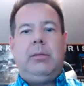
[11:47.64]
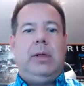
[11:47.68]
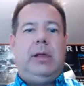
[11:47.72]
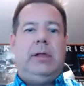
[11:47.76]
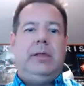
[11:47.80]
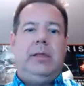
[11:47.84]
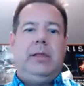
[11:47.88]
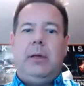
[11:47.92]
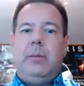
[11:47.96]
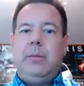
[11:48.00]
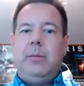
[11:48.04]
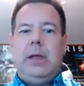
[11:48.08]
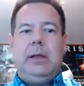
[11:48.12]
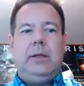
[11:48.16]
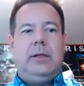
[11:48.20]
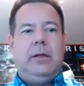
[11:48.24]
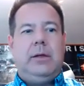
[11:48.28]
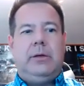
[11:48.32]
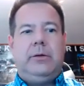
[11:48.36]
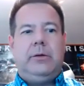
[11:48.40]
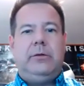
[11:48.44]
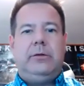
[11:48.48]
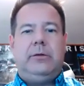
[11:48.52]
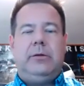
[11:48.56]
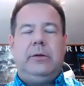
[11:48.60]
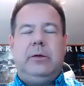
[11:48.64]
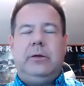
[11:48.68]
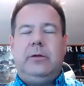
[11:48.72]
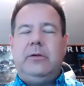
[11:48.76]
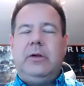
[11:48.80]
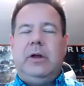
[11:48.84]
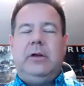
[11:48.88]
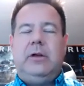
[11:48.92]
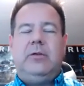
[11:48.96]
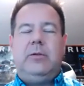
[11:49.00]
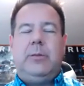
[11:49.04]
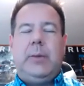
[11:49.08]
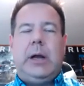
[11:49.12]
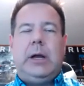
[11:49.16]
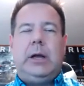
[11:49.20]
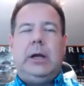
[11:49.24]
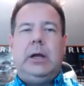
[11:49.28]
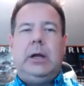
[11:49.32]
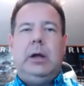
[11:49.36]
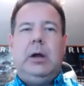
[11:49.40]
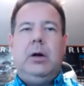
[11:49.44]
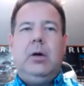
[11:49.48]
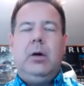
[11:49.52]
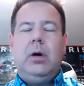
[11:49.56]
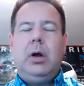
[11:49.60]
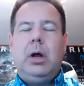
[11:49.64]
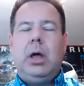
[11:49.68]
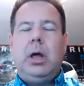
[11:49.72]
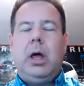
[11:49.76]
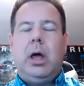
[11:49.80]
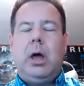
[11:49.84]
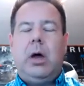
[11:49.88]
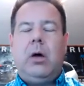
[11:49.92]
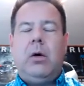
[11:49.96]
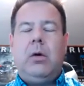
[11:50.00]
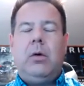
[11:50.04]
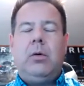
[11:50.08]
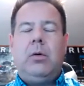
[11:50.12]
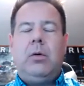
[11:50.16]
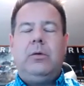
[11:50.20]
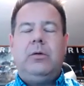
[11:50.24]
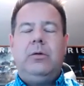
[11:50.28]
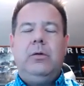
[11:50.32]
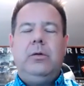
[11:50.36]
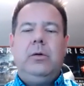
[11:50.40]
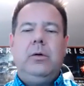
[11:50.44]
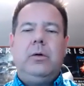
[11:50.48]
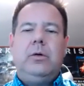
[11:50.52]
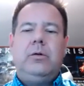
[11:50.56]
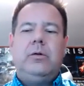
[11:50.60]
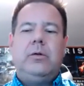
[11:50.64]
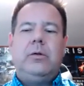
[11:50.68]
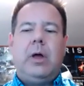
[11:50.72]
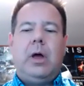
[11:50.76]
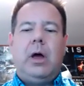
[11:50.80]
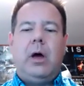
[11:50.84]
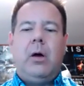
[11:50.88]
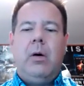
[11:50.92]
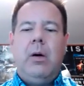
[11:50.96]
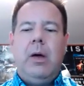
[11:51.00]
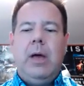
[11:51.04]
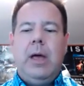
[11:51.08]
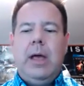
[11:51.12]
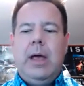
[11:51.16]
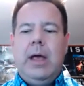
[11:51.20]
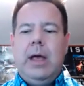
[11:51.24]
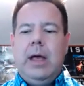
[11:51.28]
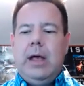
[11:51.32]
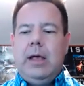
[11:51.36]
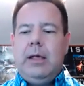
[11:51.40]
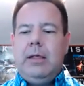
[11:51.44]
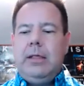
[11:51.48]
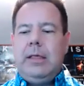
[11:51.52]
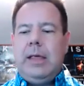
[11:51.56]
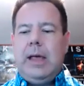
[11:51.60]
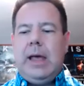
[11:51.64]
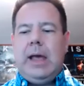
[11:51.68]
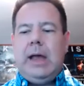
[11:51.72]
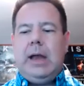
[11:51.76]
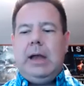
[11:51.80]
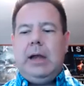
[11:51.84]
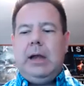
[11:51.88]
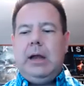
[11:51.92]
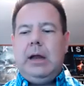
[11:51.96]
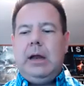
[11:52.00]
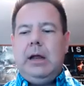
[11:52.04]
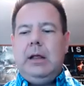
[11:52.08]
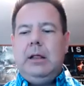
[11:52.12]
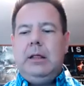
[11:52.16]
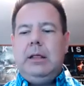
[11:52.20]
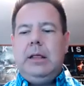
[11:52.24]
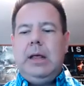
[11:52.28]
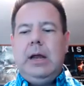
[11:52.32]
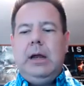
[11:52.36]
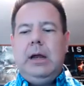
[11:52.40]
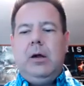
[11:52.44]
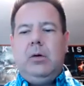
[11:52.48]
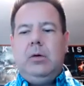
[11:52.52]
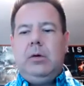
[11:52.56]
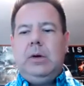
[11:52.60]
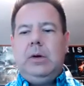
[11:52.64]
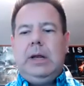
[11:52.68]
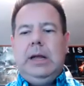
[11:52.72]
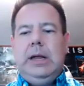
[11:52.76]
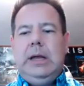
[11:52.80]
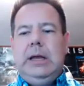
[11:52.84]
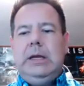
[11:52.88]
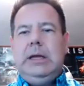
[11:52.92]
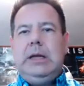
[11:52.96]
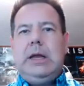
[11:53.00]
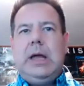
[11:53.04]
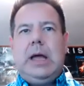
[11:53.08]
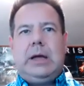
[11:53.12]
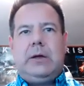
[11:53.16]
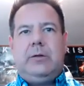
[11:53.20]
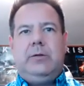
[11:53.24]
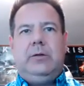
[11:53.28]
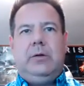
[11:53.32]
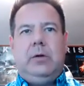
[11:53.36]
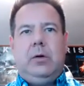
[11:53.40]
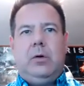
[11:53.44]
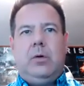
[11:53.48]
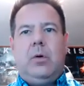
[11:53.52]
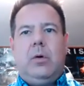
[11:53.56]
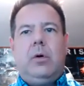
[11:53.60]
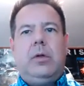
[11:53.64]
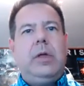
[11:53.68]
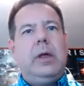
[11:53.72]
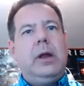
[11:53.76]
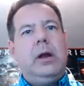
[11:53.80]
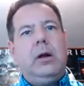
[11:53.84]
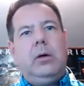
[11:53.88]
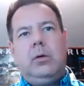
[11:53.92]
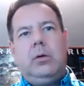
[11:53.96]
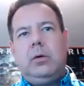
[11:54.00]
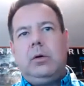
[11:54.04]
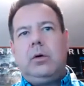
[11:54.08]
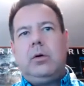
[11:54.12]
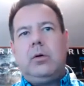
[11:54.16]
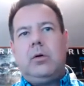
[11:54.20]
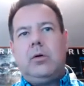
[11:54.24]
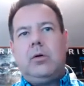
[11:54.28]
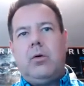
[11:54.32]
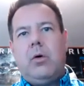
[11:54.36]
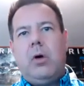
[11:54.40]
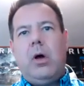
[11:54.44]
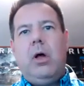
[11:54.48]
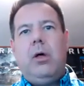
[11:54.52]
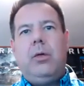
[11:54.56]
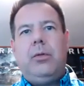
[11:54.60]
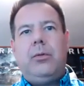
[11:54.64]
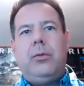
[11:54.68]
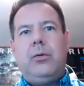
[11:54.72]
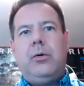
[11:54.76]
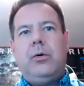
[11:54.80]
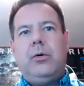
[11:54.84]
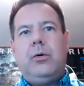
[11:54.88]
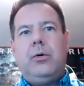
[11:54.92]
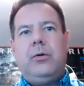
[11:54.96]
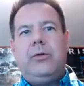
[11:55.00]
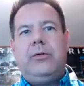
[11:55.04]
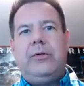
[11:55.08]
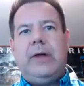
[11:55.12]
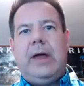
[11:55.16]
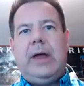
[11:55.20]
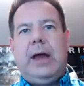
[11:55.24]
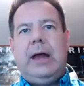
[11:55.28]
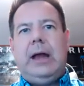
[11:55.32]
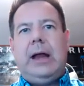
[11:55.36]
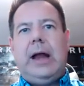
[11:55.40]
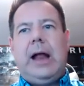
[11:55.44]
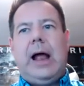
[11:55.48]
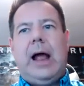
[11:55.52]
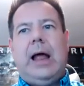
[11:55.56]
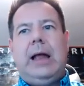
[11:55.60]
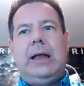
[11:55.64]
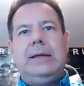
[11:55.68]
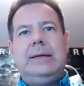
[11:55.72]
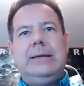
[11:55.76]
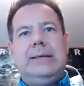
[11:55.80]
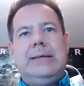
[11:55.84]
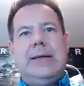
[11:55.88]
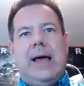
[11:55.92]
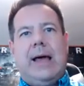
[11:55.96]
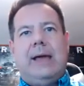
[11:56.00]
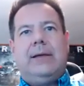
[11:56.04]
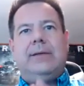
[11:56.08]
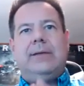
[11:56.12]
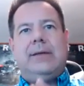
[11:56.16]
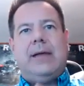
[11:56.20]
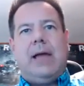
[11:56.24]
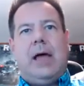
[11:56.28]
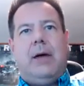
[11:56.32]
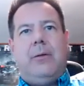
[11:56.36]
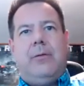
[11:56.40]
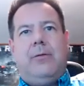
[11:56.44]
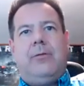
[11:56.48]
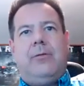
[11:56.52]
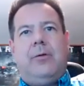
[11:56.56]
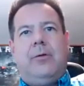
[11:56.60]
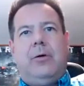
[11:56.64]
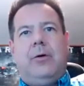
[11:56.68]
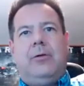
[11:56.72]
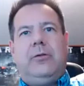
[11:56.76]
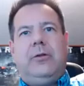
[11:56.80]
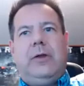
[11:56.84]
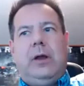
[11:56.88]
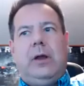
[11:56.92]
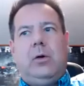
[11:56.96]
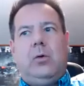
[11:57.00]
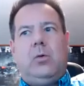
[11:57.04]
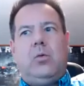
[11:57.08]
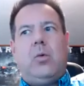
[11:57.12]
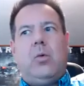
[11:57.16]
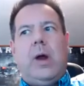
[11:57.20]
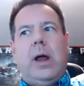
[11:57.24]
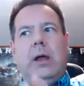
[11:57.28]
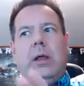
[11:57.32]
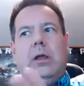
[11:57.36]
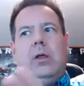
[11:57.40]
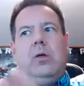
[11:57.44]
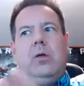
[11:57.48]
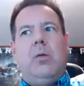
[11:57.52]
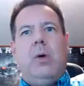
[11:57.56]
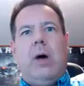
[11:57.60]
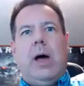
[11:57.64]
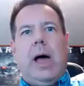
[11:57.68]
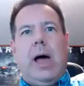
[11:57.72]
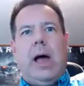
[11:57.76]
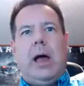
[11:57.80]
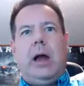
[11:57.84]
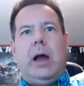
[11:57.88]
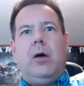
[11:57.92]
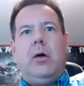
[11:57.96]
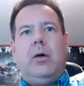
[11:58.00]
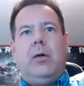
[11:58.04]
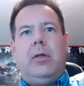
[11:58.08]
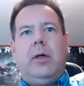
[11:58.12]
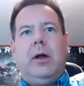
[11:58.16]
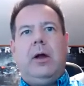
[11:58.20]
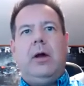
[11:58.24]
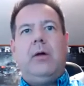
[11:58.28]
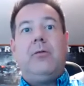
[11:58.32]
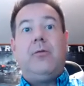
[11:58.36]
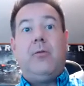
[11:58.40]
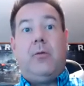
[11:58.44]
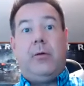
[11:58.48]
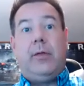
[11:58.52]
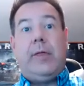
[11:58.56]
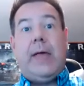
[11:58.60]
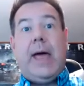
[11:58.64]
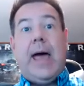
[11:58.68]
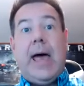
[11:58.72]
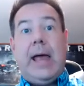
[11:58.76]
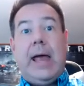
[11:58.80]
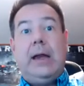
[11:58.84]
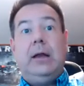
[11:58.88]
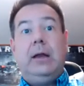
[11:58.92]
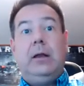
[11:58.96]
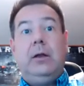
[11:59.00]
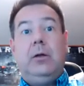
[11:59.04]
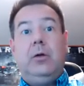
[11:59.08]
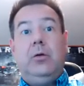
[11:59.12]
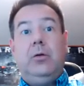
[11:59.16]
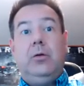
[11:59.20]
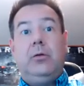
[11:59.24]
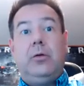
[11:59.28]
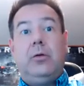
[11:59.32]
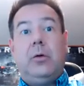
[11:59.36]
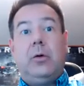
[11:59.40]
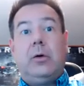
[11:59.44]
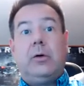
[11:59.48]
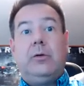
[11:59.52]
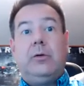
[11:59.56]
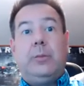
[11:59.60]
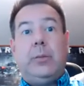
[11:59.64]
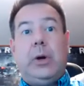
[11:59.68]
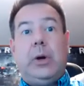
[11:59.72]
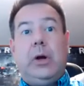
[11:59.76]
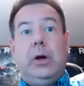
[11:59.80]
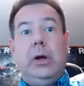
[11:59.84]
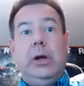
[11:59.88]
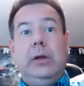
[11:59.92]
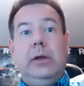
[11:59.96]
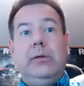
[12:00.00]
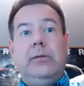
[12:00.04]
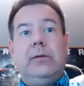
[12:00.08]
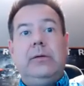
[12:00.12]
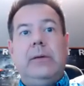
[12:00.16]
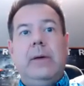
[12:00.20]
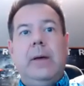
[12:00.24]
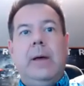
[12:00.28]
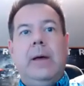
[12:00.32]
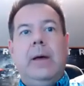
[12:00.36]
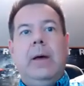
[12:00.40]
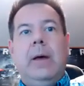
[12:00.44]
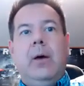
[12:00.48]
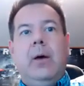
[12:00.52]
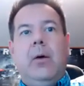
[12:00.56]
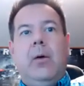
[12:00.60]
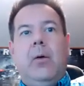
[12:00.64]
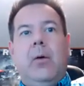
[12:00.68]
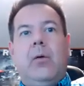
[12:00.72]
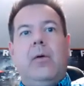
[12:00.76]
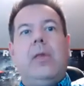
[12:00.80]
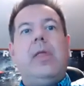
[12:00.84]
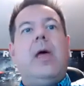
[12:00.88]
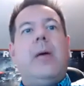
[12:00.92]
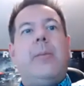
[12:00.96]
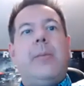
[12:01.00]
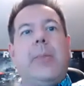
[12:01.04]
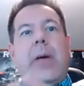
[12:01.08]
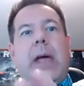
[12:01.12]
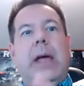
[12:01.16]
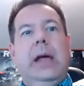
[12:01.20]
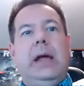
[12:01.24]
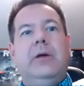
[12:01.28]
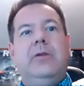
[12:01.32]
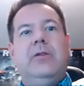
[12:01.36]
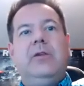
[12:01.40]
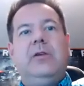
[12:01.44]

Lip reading: they made this change about a year ago, 2 years ago, that they don't index you, or they don't crawl through your site on desktop first and rank you higher there for that user experience or that page